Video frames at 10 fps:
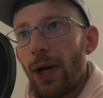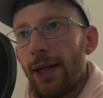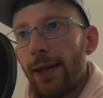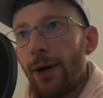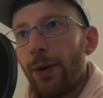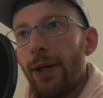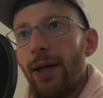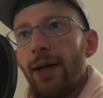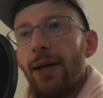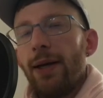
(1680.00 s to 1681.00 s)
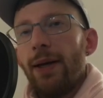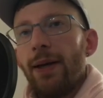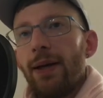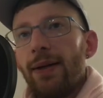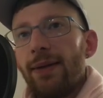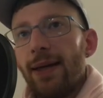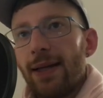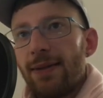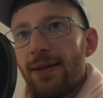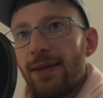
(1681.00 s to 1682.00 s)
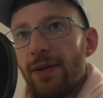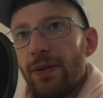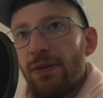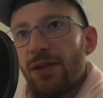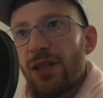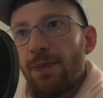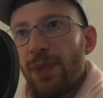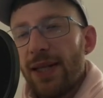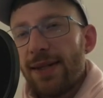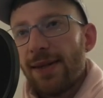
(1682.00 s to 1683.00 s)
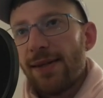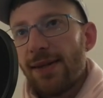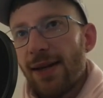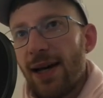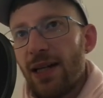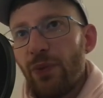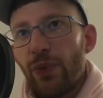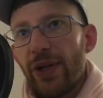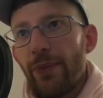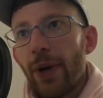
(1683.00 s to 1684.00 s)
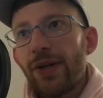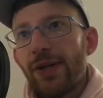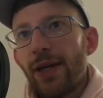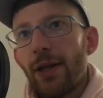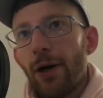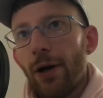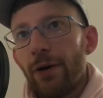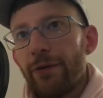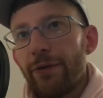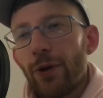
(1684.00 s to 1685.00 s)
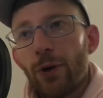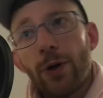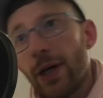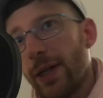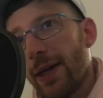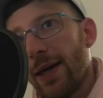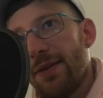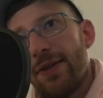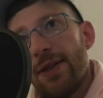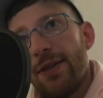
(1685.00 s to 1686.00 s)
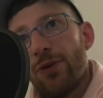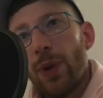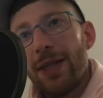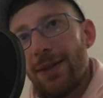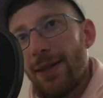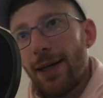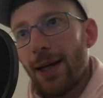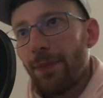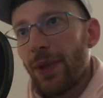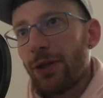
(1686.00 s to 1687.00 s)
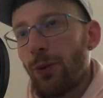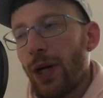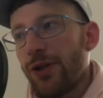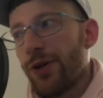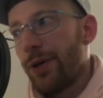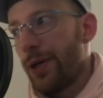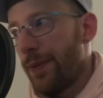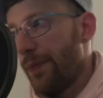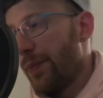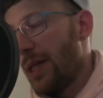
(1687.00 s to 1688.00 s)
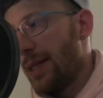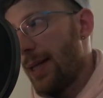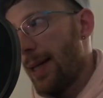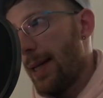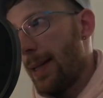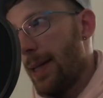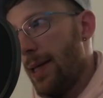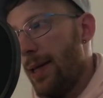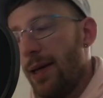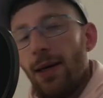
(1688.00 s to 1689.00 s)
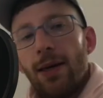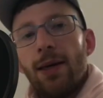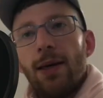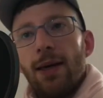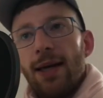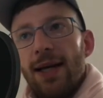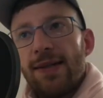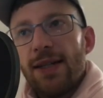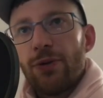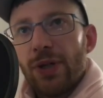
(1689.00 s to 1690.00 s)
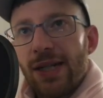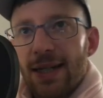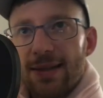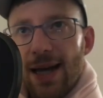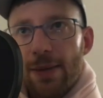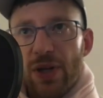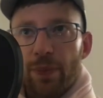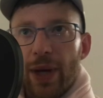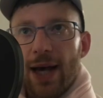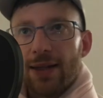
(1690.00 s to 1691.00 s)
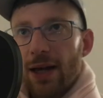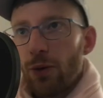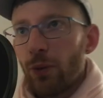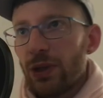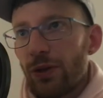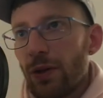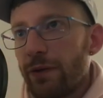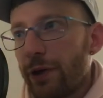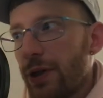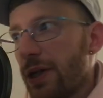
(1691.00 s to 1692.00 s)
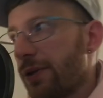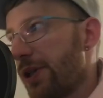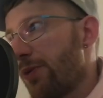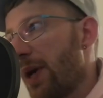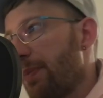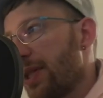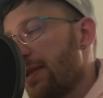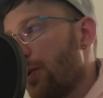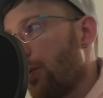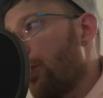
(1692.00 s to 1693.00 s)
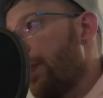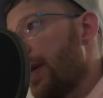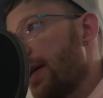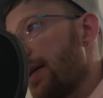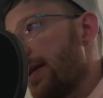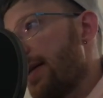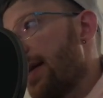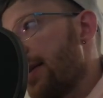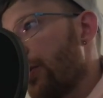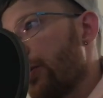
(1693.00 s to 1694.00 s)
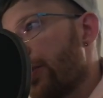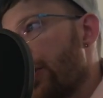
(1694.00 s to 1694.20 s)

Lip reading: now, that splits the society pretty much in half, or in 80-20, I'm not quite sure. But it's interesting times up ahead. I don't want to go further down this rabbit hole, because that's also the